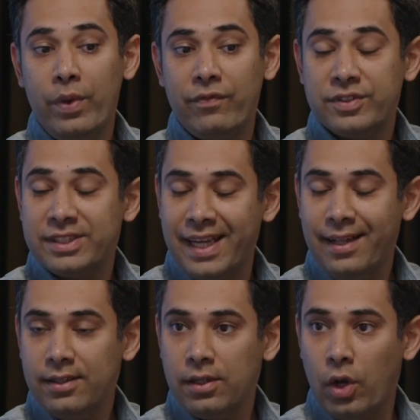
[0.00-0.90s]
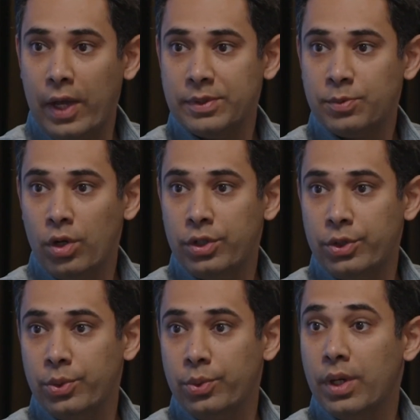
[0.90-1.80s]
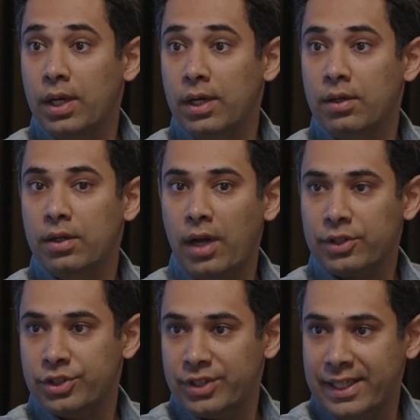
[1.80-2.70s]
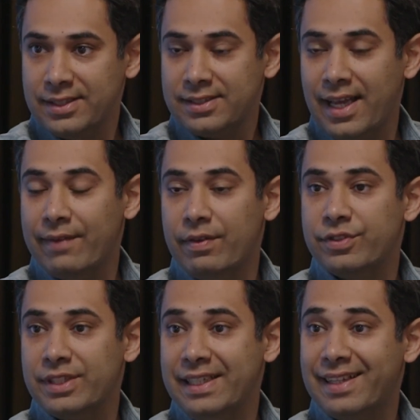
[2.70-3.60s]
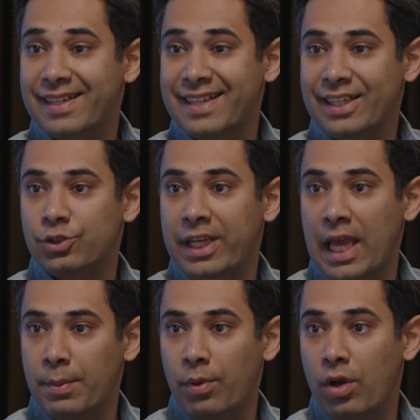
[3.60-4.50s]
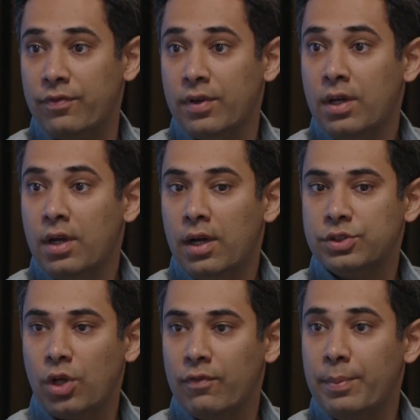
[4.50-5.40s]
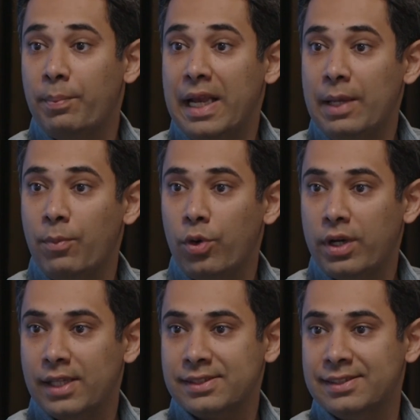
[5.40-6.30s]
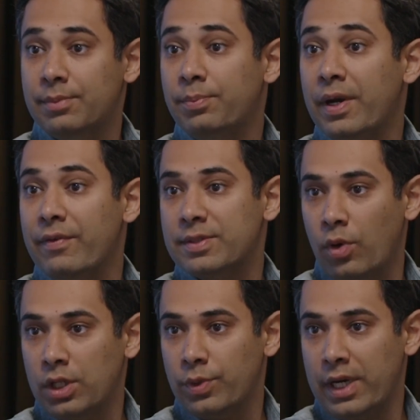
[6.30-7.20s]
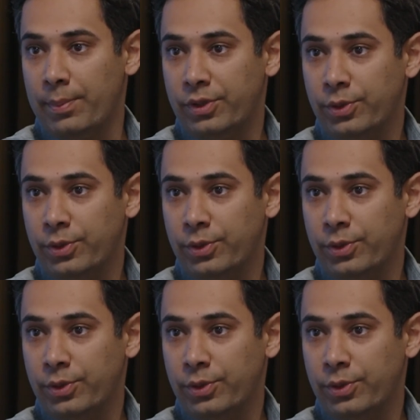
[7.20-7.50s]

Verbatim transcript: we've scaled the language model to uh, larger sizes, and we've seen that it's actually capable of solving many more tasks than previous models were able